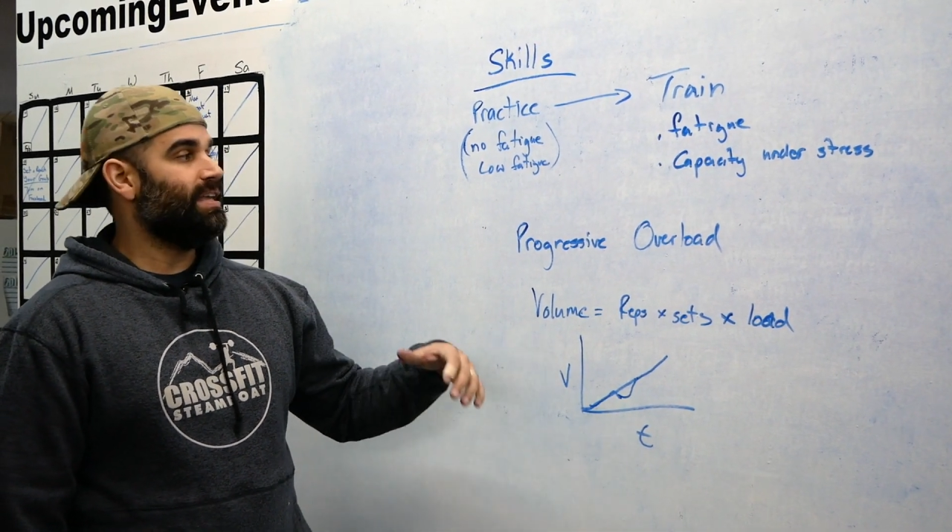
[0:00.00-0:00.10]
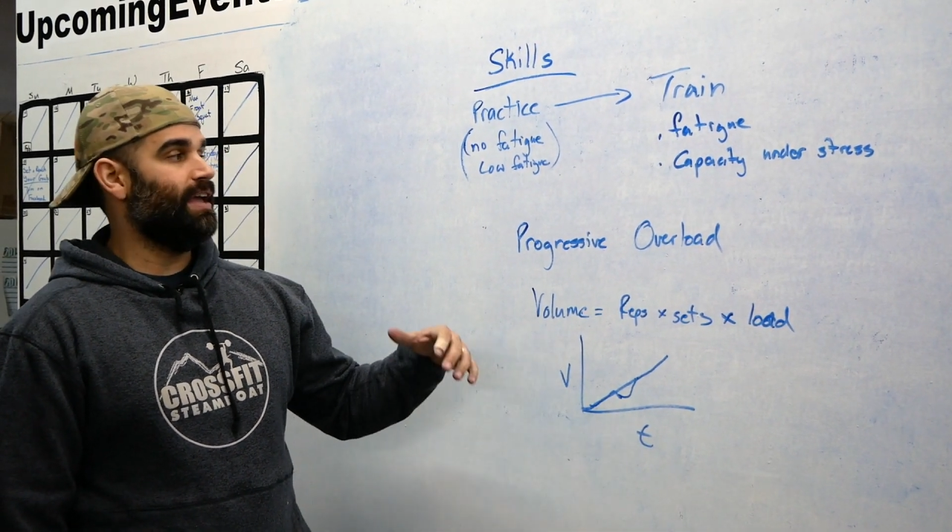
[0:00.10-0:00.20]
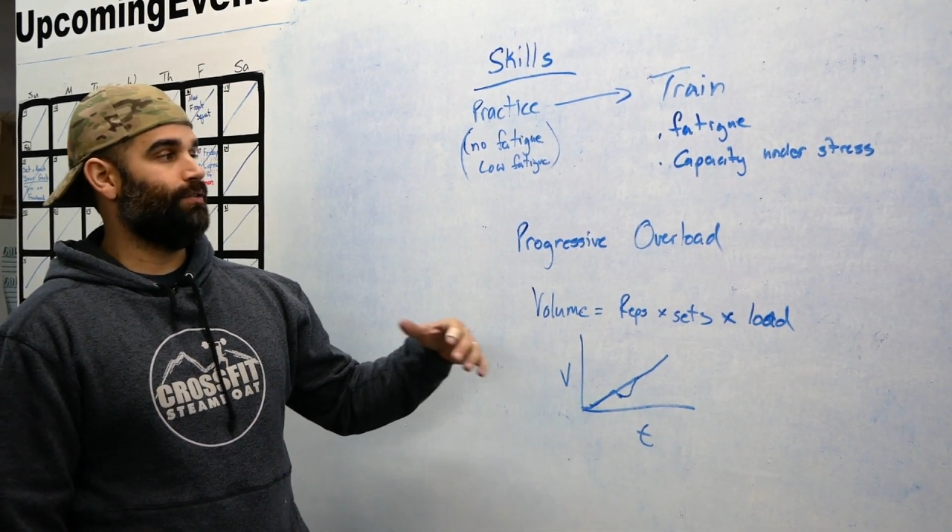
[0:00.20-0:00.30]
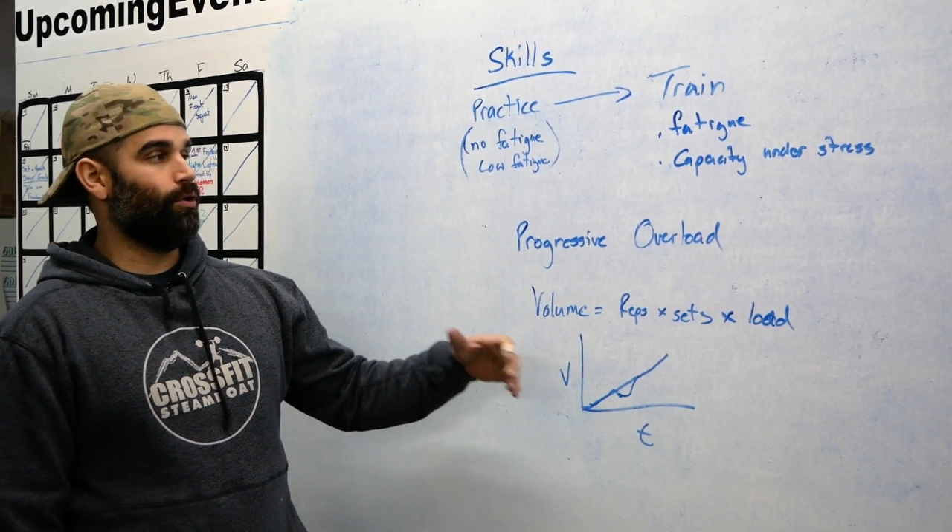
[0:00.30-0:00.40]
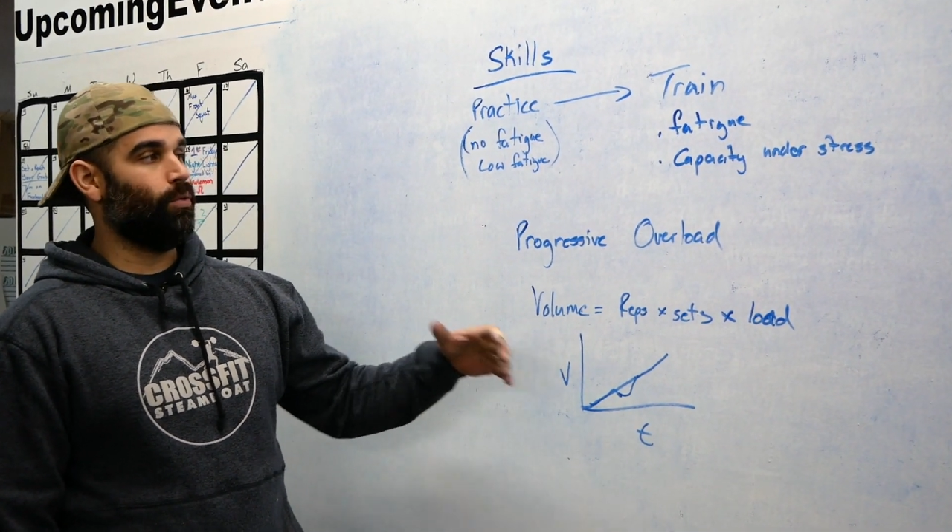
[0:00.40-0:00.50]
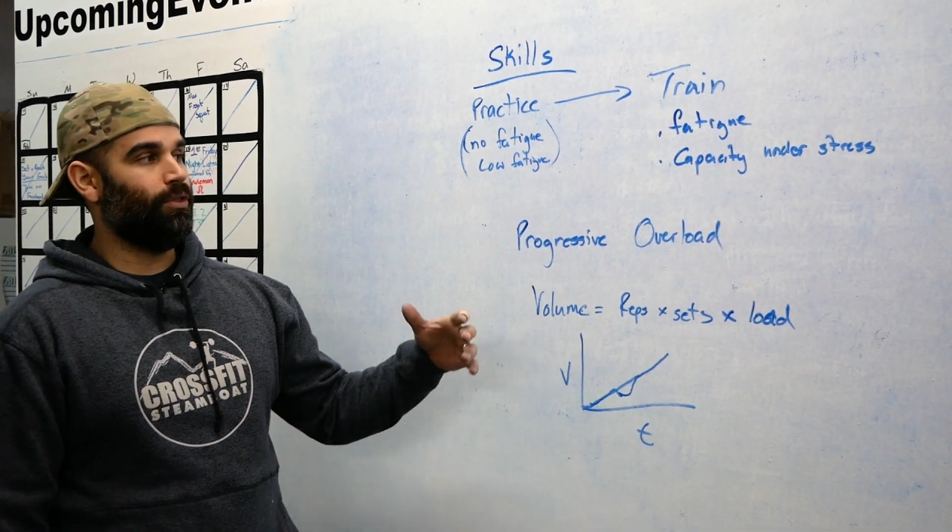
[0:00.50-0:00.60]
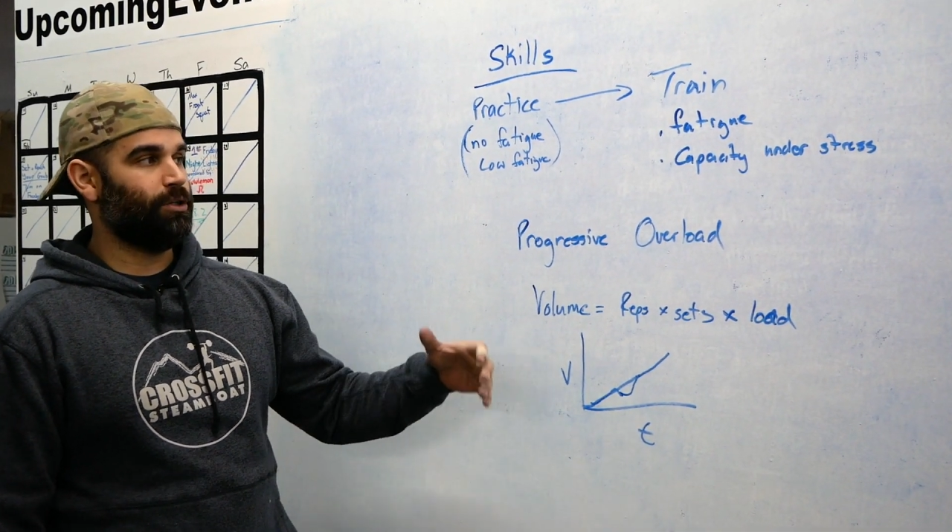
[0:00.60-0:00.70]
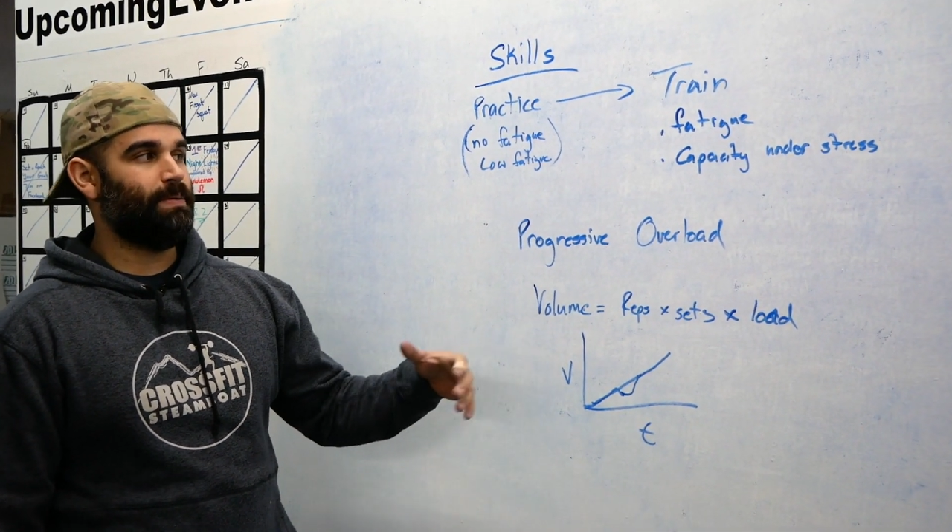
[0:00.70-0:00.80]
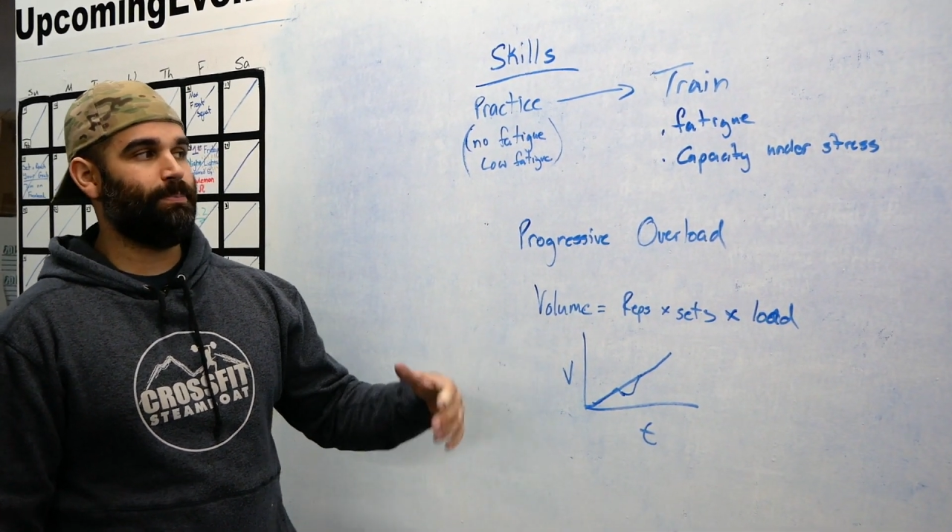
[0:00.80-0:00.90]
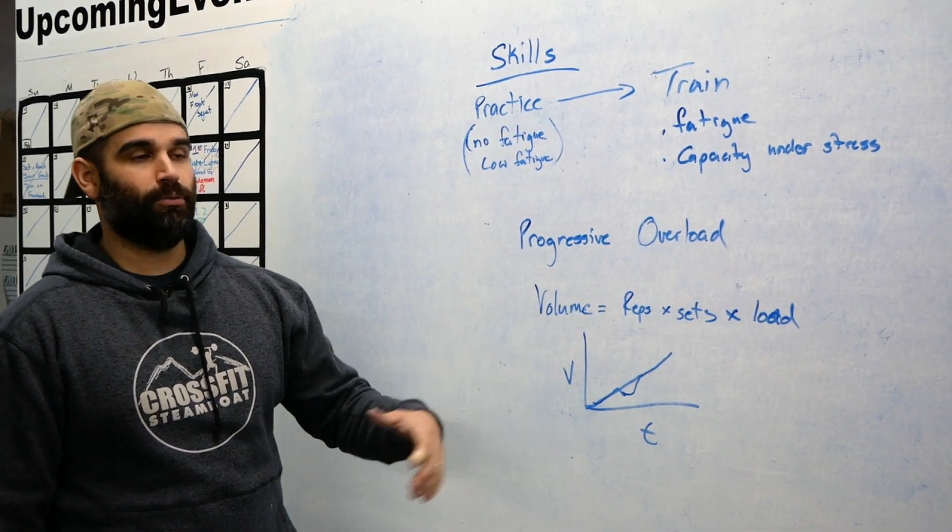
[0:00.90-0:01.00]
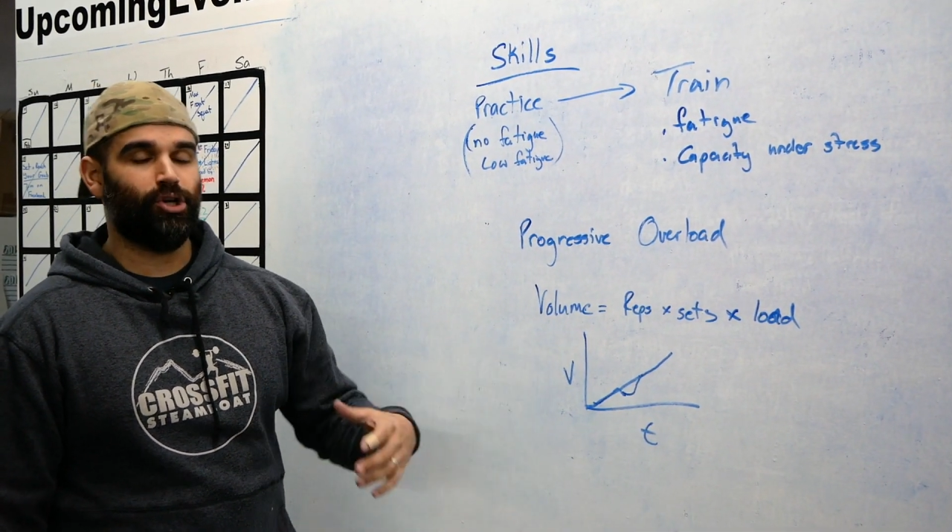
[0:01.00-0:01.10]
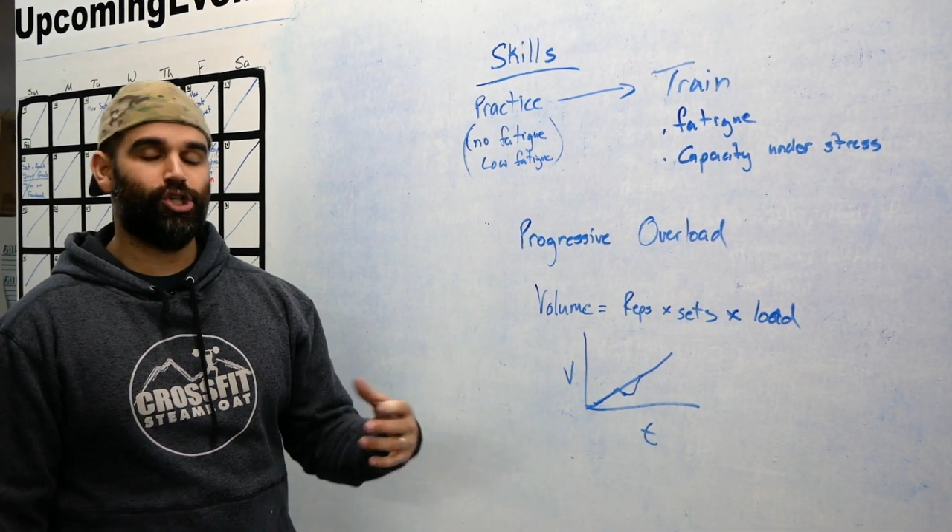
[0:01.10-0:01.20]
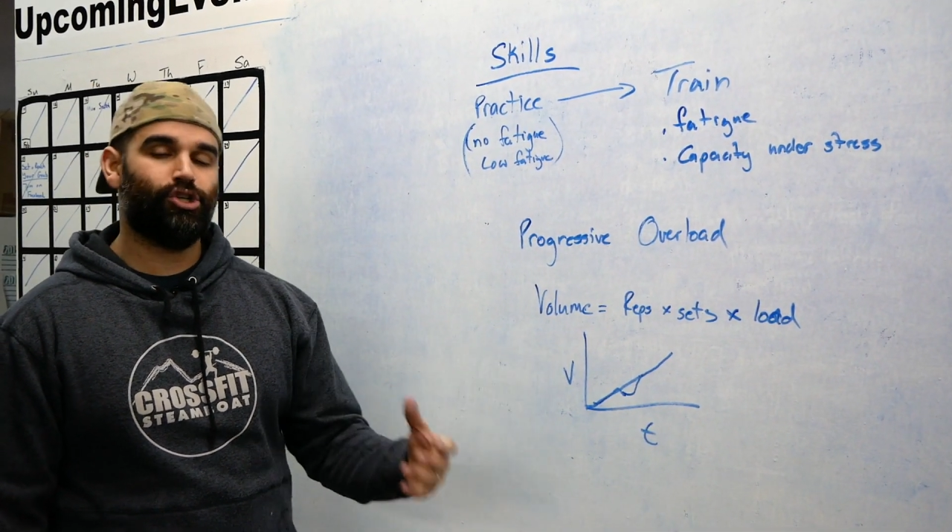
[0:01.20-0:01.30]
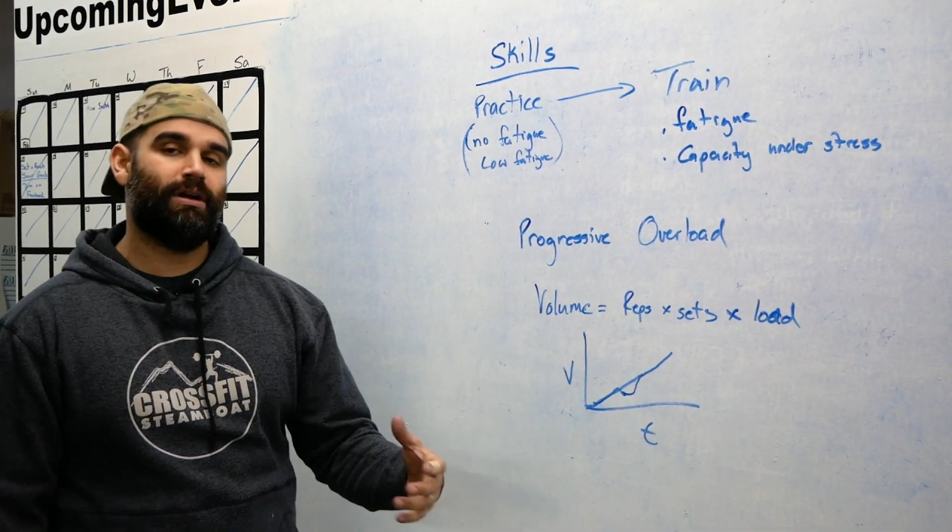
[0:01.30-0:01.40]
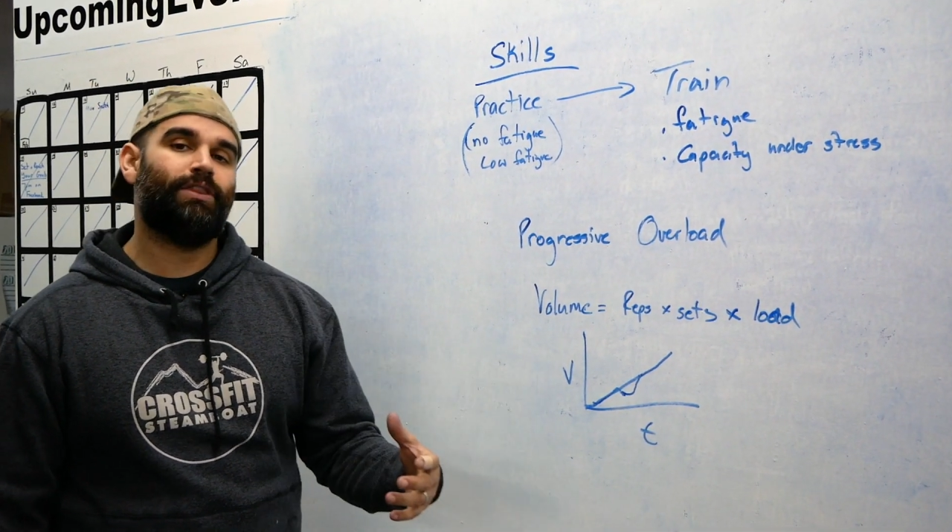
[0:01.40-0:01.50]
If you're one of those people where
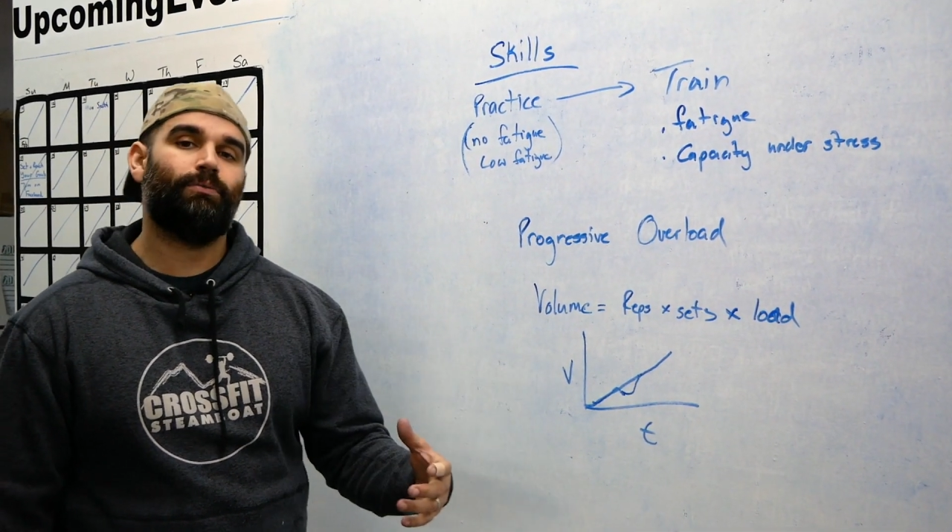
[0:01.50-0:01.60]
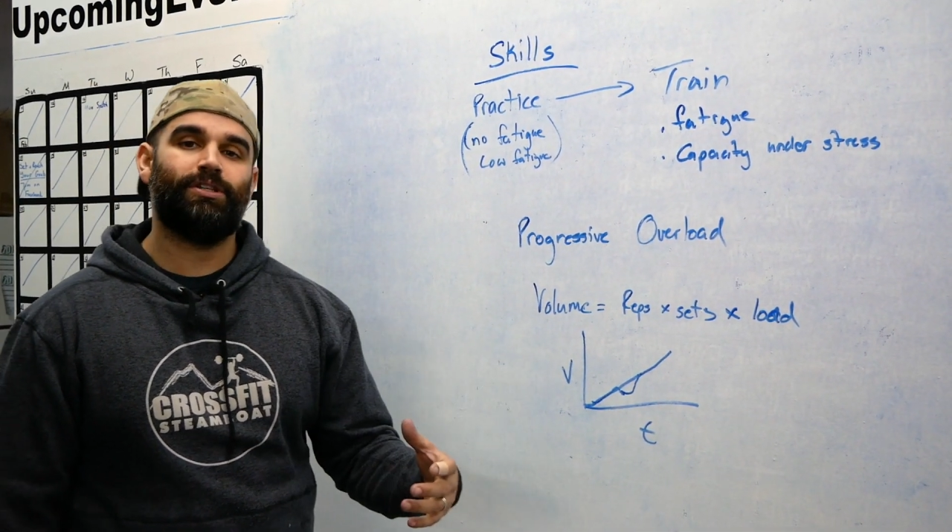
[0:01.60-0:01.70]
strength